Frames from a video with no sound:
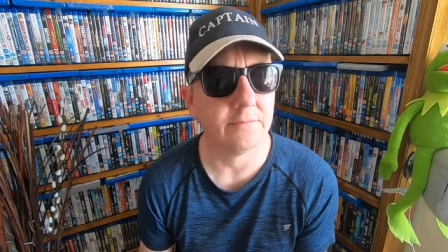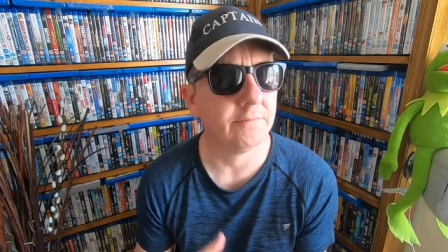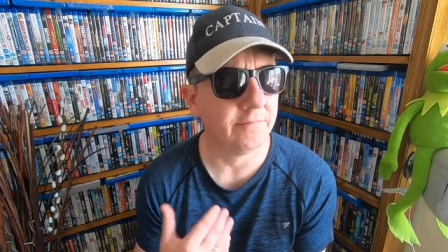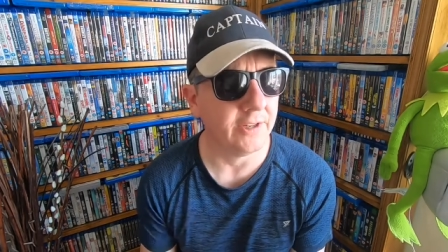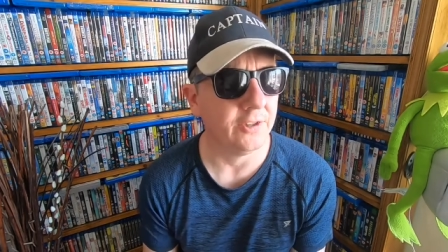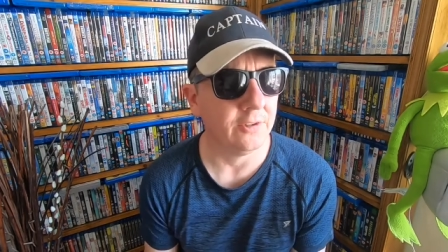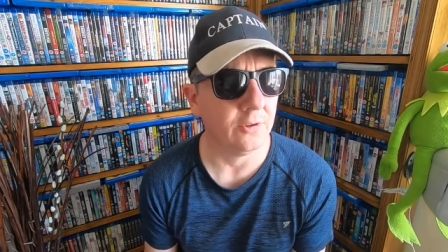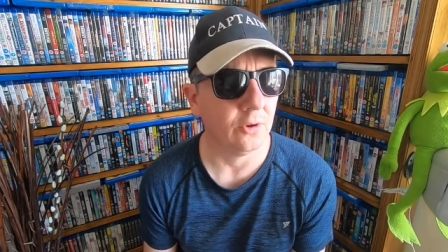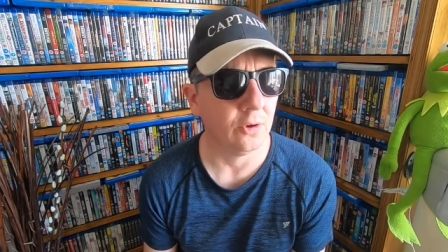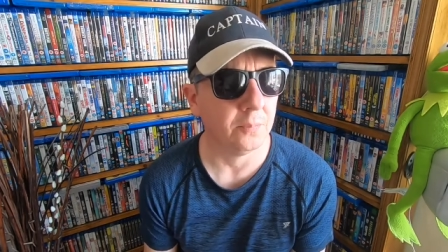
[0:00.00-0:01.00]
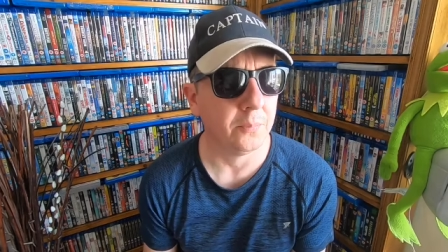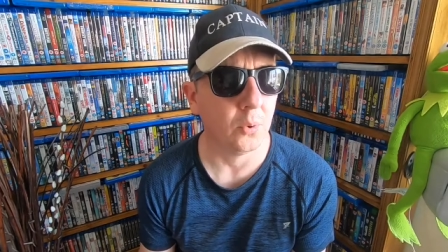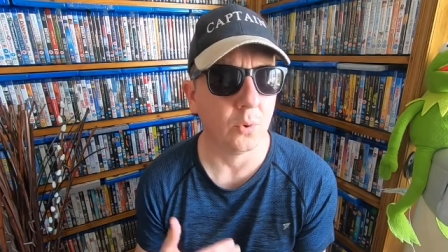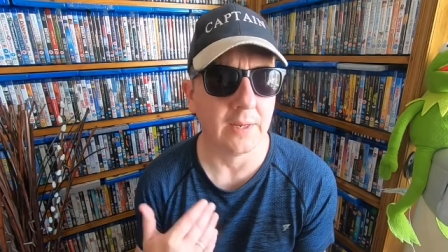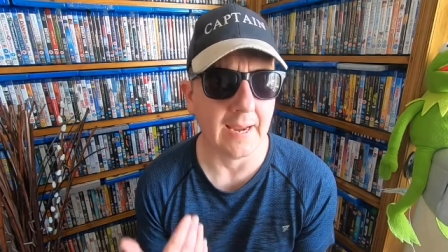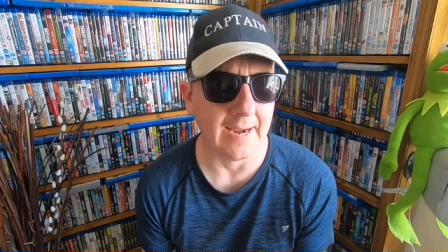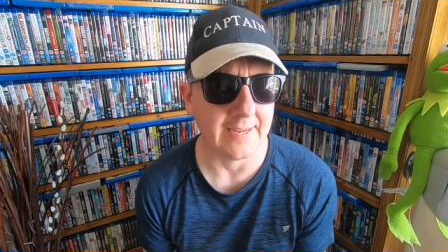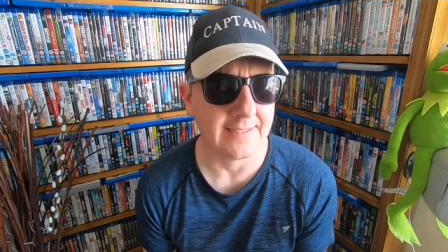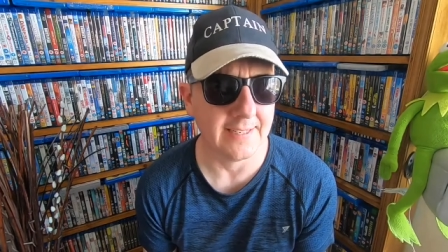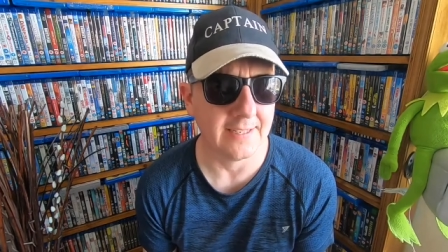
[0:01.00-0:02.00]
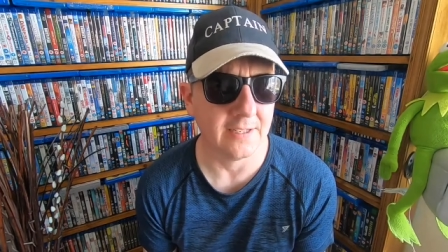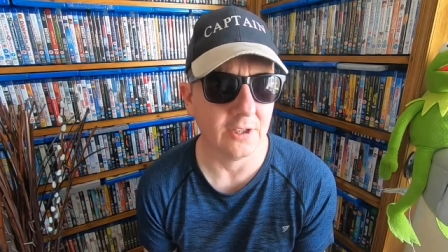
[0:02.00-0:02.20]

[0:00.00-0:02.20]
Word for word: written or poorly acted.